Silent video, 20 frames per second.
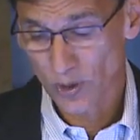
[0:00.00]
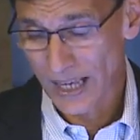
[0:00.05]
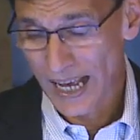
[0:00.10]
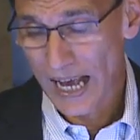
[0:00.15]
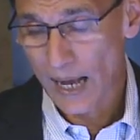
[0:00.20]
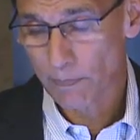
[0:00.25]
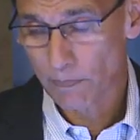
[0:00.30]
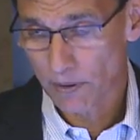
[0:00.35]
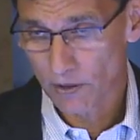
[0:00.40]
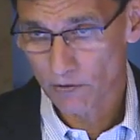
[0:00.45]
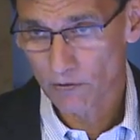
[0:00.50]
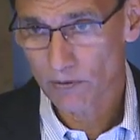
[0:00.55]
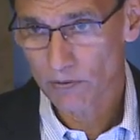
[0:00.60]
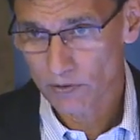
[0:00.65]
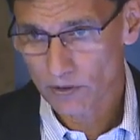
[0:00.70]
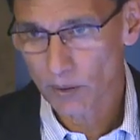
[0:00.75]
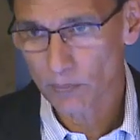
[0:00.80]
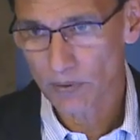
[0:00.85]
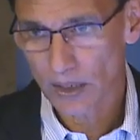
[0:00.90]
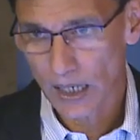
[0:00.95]
to happen
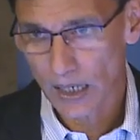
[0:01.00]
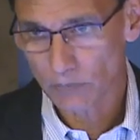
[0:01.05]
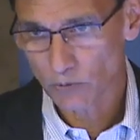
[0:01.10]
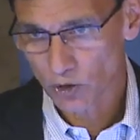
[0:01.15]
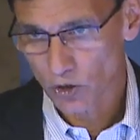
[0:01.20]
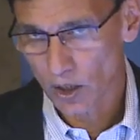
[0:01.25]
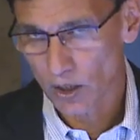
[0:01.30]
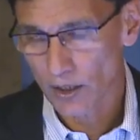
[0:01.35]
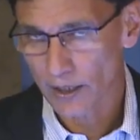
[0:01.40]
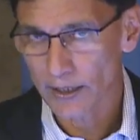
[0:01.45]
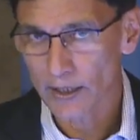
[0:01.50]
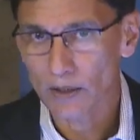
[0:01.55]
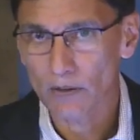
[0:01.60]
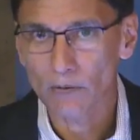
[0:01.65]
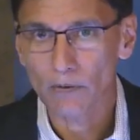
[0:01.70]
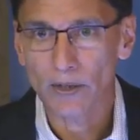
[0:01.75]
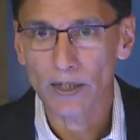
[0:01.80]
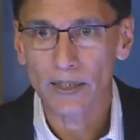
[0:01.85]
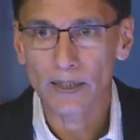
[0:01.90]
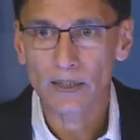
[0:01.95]
sometime shortly,
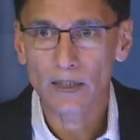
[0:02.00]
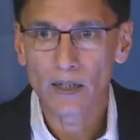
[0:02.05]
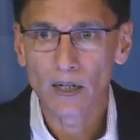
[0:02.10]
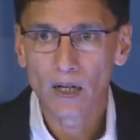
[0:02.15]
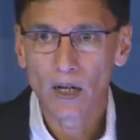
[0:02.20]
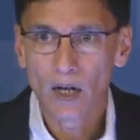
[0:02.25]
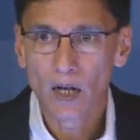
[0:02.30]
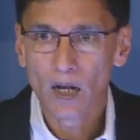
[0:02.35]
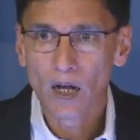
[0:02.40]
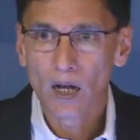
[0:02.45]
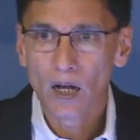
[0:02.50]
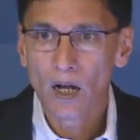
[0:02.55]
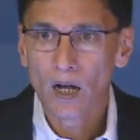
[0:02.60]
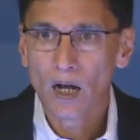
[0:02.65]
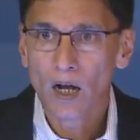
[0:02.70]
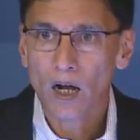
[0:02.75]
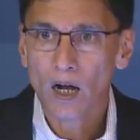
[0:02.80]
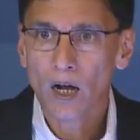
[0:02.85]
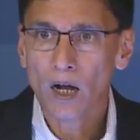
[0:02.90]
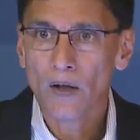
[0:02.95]
right?
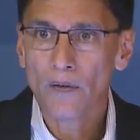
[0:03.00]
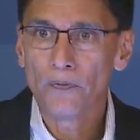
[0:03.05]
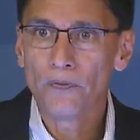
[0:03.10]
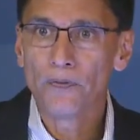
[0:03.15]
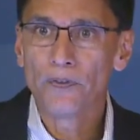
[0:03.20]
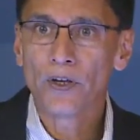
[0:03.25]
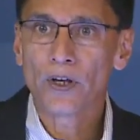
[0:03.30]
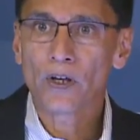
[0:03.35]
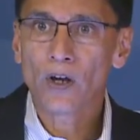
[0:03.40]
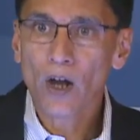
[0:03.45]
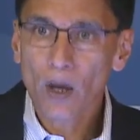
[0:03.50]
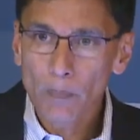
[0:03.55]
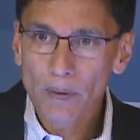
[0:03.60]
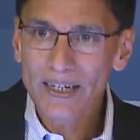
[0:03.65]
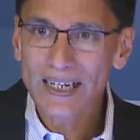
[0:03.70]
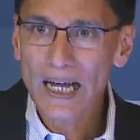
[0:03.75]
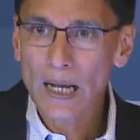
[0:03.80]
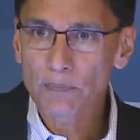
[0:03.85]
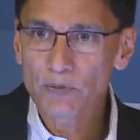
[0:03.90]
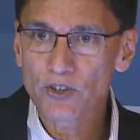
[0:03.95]
Uh, the carbon
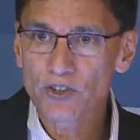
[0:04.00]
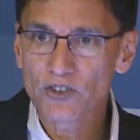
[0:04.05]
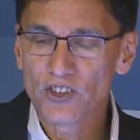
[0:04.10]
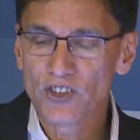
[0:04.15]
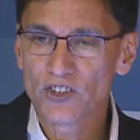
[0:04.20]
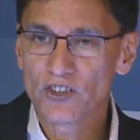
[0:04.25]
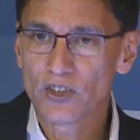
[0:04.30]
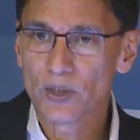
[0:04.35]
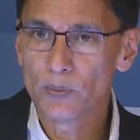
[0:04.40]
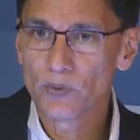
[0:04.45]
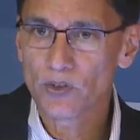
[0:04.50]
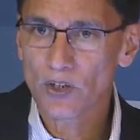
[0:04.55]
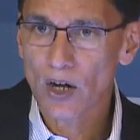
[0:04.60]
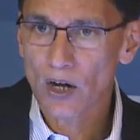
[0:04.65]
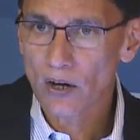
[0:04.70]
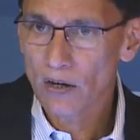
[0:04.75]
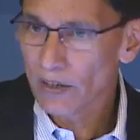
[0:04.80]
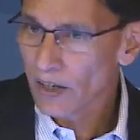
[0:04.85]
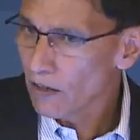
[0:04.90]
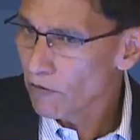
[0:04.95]
capture systems are
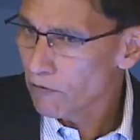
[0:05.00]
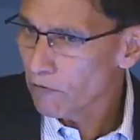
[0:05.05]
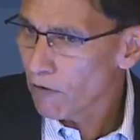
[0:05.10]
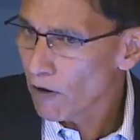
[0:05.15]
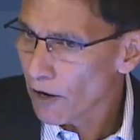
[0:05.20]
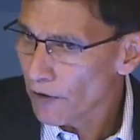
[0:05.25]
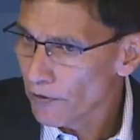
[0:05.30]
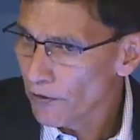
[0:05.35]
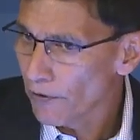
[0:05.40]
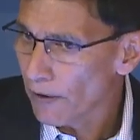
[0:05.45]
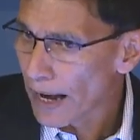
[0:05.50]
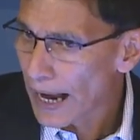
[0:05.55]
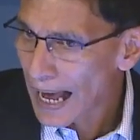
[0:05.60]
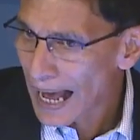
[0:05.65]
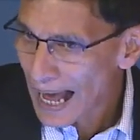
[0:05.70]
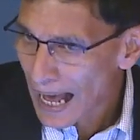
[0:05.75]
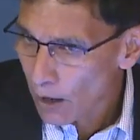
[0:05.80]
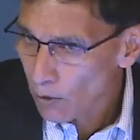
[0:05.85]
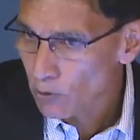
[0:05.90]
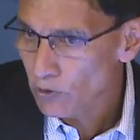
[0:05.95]
a little farther
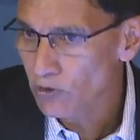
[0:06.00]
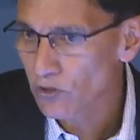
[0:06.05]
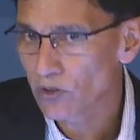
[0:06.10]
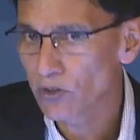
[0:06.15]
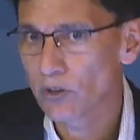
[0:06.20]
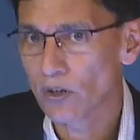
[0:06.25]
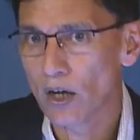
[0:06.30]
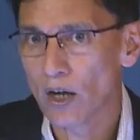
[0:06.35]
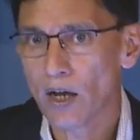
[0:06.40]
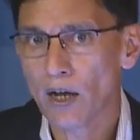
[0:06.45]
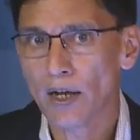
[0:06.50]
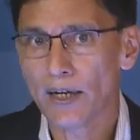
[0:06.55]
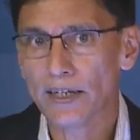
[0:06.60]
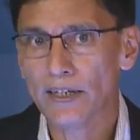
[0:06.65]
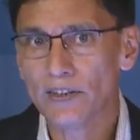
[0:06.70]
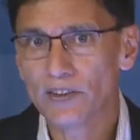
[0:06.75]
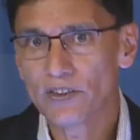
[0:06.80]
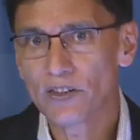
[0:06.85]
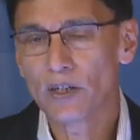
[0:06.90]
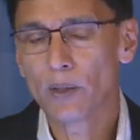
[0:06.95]
out uh,
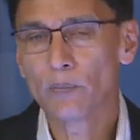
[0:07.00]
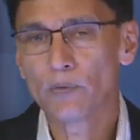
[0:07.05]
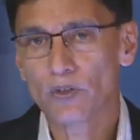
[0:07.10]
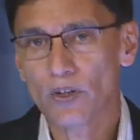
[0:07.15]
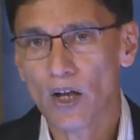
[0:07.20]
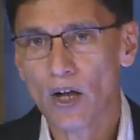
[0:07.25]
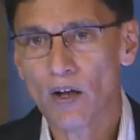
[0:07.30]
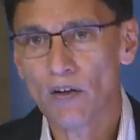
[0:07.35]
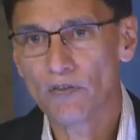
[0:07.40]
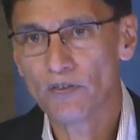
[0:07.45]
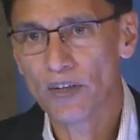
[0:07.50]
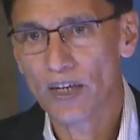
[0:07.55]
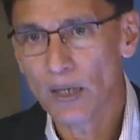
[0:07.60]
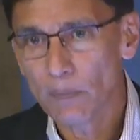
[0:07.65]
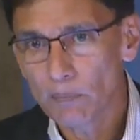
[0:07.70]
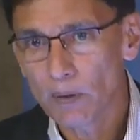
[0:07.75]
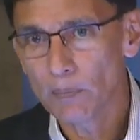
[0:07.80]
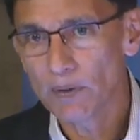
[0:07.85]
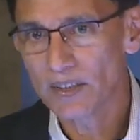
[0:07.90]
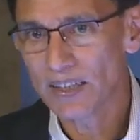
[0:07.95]
in terms of the
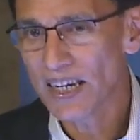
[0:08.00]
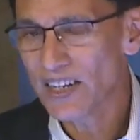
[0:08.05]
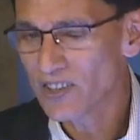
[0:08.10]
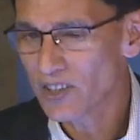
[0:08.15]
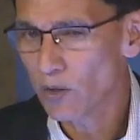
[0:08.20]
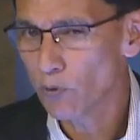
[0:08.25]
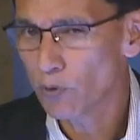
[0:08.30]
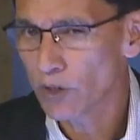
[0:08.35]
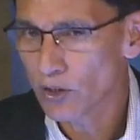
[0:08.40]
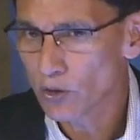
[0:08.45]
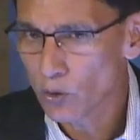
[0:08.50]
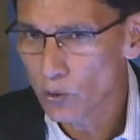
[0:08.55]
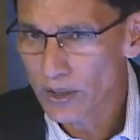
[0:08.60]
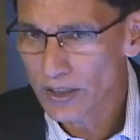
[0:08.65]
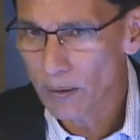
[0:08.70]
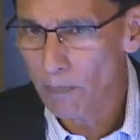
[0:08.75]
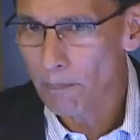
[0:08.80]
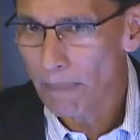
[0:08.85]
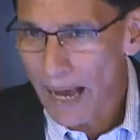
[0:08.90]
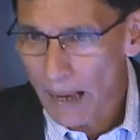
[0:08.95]
implementation. We are doing
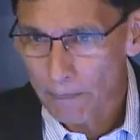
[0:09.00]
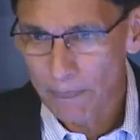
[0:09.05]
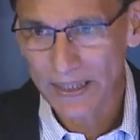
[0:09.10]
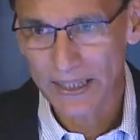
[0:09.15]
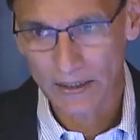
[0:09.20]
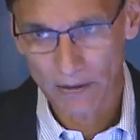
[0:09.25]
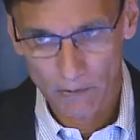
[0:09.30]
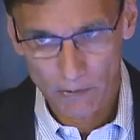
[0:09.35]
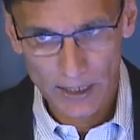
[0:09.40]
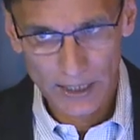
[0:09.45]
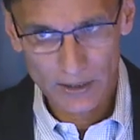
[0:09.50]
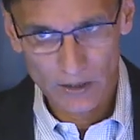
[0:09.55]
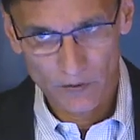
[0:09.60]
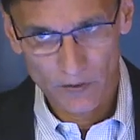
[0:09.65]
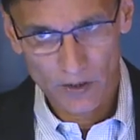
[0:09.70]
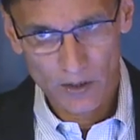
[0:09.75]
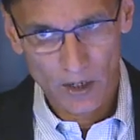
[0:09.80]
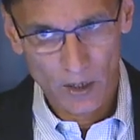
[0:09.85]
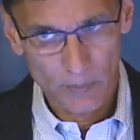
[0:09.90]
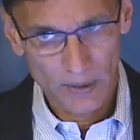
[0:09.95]
the mapping, right, of the
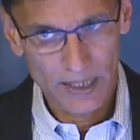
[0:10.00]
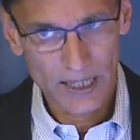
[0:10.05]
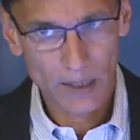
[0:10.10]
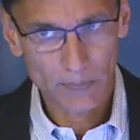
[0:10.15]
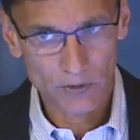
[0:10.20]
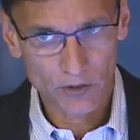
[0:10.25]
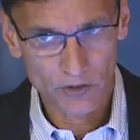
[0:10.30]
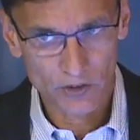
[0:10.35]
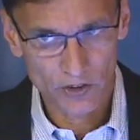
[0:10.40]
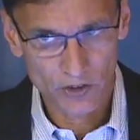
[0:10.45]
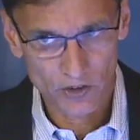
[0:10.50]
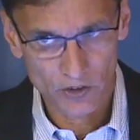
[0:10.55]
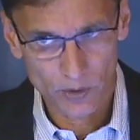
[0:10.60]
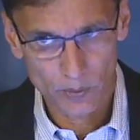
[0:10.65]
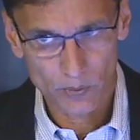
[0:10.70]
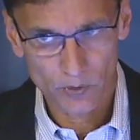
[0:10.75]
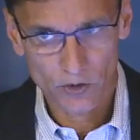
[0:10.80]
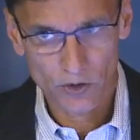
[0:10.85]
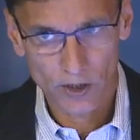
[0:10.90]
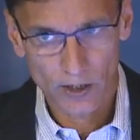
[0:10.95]
carbon capture
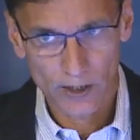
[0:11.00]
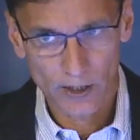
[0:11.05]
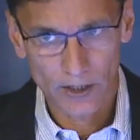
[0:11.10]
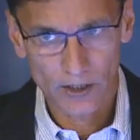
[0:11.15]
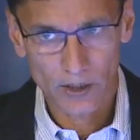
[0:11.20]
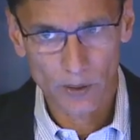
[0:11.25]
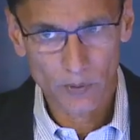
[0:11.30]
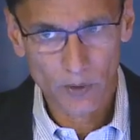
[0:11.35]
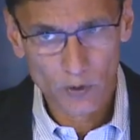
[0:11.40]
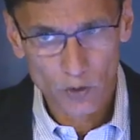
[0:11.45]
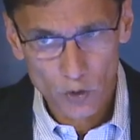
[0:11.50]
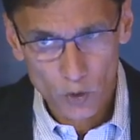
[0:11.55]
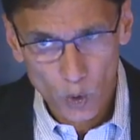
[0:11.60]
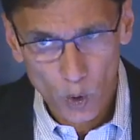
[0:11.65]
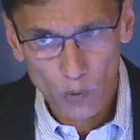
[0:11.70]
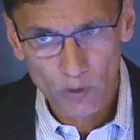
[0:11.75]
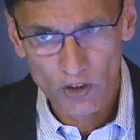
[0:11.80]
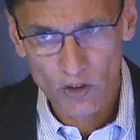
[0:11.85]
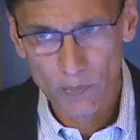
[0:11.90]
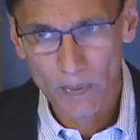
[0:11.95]
systems uh, in terms of
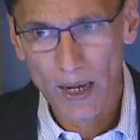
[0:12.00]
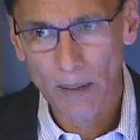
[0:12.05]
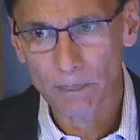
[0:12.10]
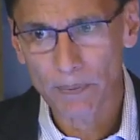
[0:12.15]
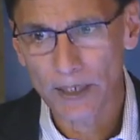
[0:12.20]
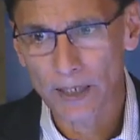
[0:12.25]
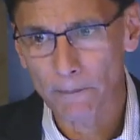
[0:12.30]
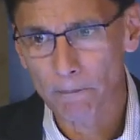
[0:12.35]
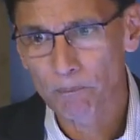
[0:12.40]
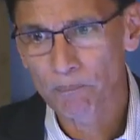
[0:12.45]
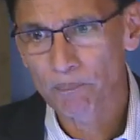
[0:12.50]
storage mapping